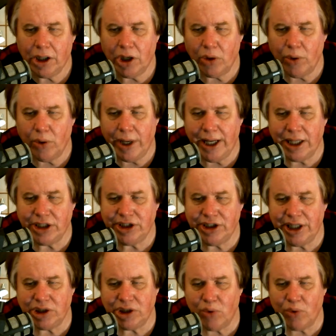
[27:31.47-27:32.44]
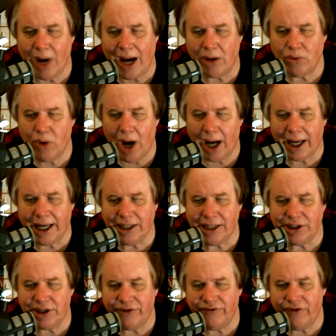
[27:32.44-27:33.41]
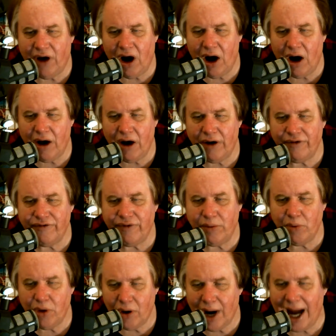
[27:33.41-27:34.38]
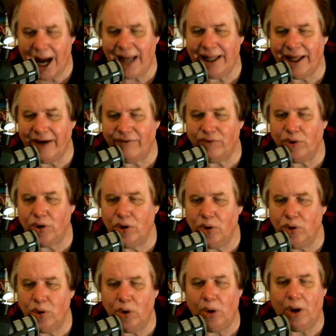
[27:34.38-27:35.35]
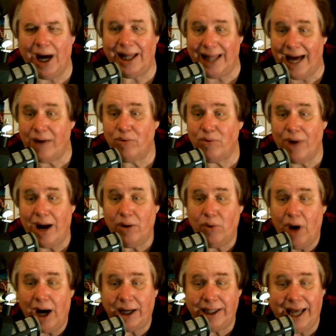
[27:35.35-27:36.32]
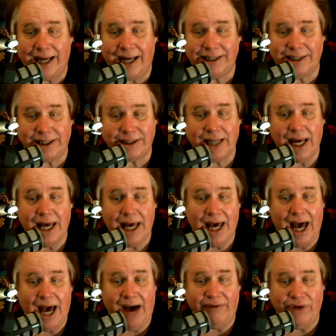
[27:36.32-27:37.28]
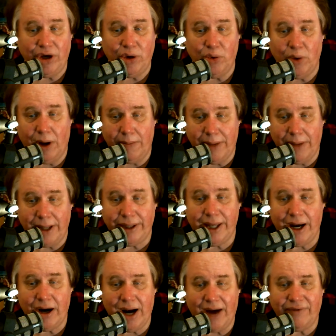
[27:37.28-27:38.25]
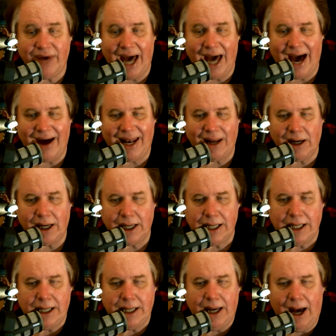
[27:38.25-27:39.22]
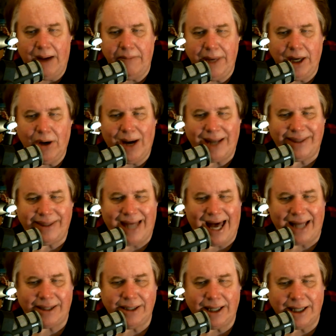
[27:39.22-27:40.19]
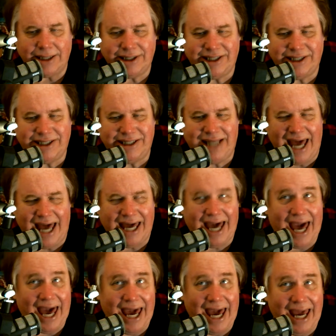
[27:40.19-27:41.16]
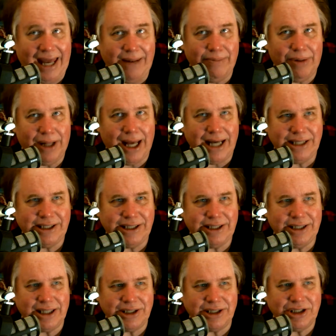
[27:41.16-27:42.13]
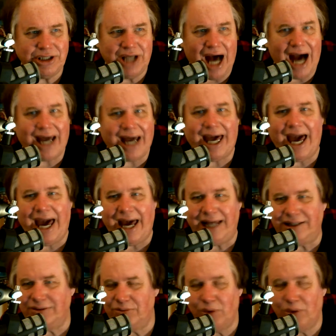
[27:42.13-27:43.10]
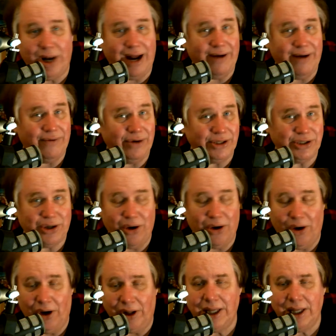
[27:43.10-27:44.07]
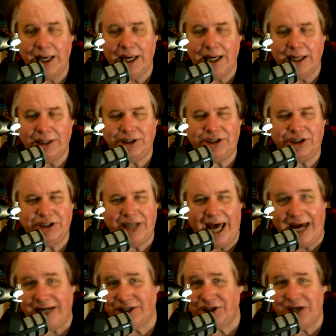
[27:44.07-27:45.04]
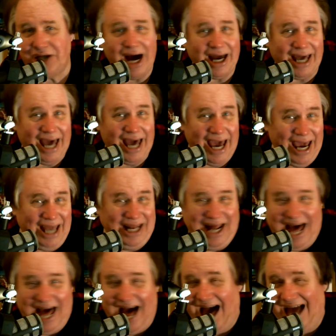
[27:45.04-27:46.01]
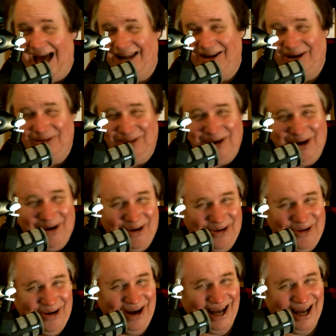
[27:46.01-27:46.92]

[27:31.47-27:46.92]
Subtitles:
Karina says Round Rock isn't far from where I live. Well, cool. I like Round Rock, Texas. Have you been there? Have you had a meal at that Steak Aid place? A Stockade, whatever it's called. Steak Stockade? I don't know.